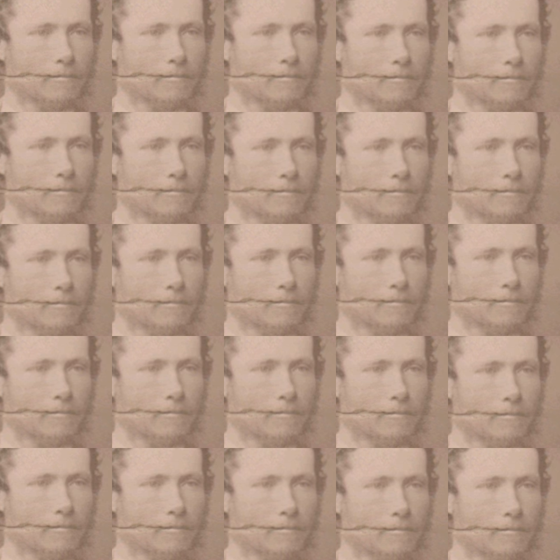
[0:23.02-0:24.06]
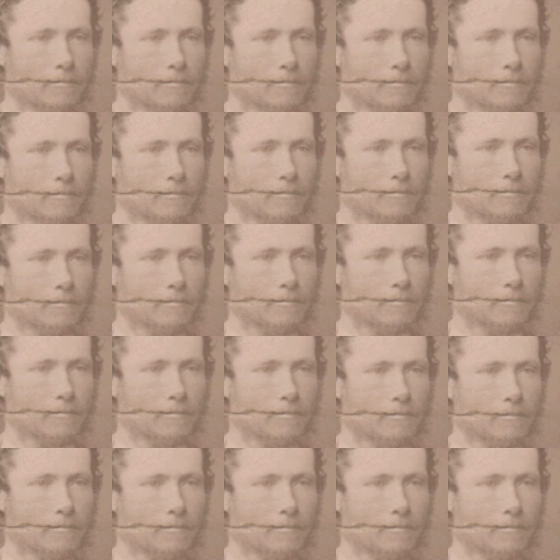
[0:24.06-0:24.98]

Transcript: Nothing is said.